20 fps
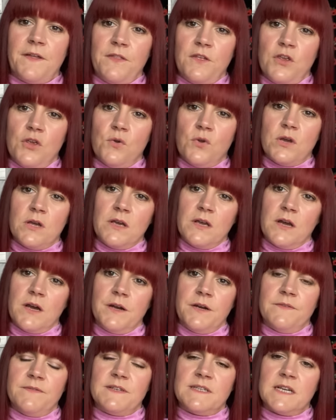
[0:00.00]
that you can
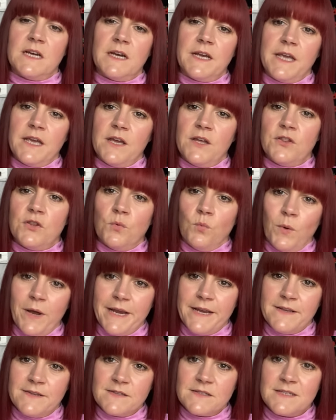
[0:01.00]
kind of tie it at the
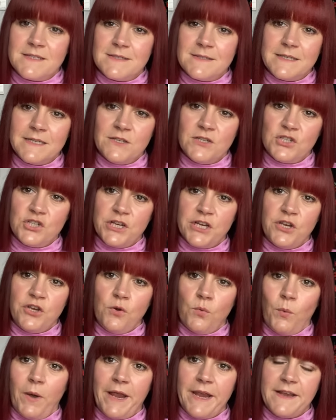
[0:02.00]
waist, cinch in your
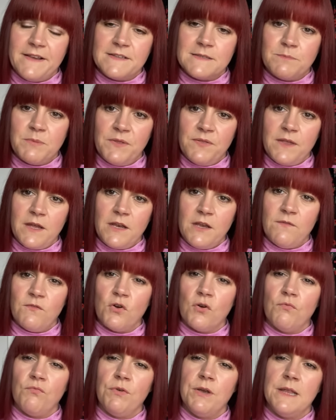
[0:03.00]
waist, but then you've
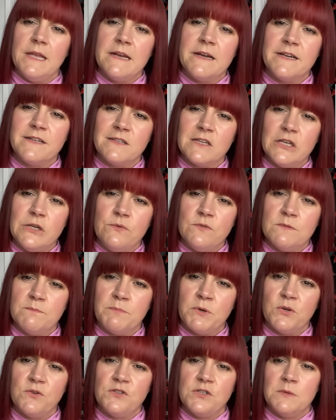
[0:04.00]
got really nice loose
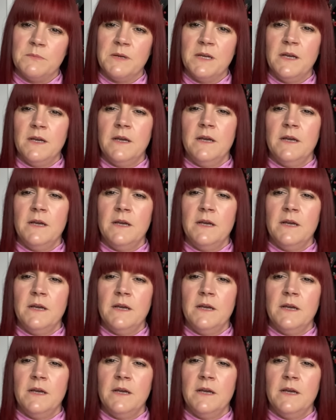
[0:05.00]
bottom